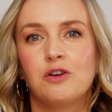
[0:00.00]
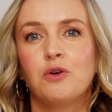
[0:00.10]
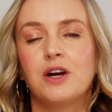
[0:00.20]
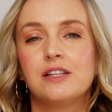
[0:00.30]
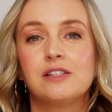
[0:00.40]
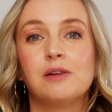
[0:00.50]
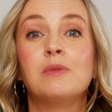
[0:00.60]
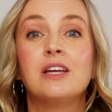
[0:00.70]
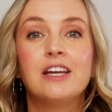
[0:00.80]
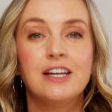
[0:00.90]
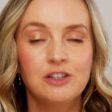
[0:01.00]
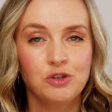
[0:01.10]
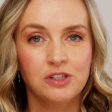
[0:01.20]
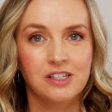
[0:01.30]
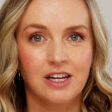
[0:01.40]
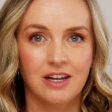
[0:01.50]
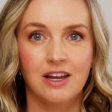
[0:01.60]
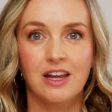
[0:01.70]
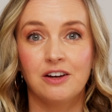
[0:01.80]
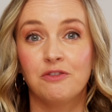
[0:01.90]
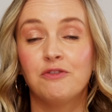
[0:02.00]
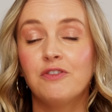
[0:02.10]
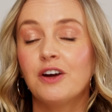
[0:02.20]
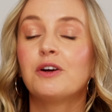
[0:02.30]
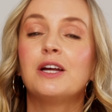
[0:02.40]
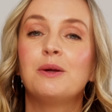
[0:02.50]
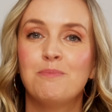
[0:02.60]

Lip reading: create something interesting in a very